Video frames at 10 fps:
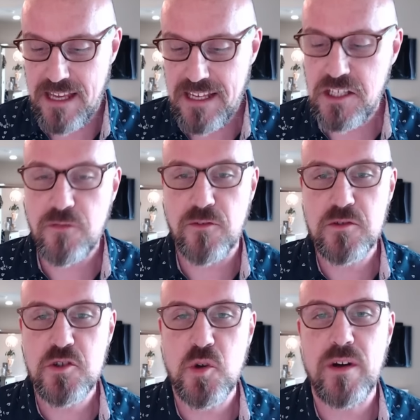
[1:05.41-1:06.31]
Thank you for
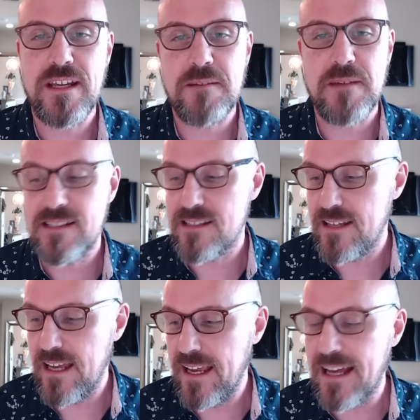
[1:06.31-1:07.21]
joining me
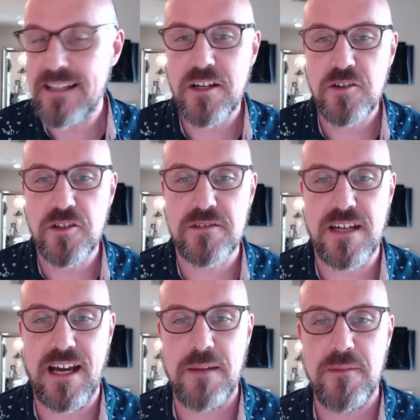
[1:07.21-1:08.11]
today. I know your
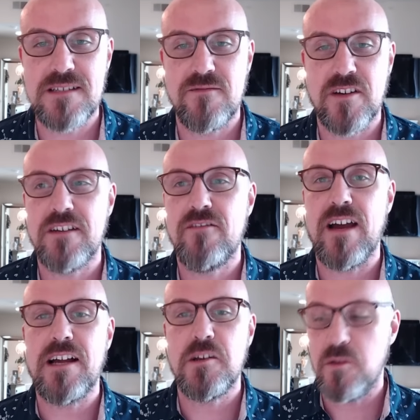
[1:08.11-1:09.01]
time is very
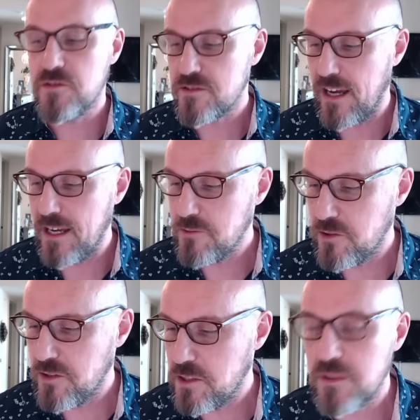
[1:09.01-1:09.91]
valuable, so I'm
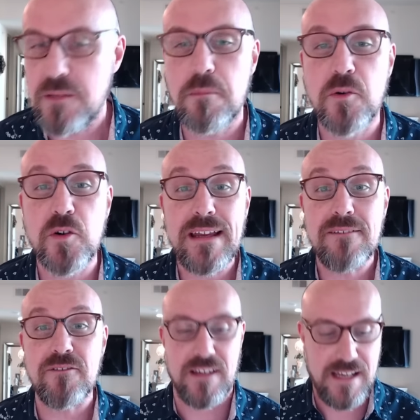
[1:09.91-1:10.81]
going to be
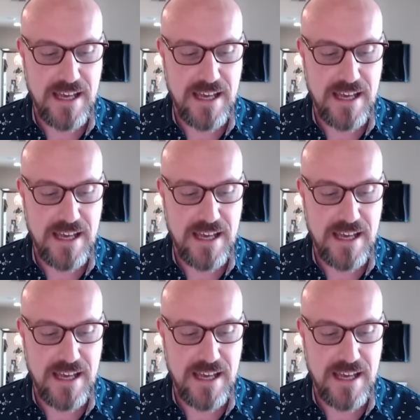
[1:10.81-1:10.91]
brief.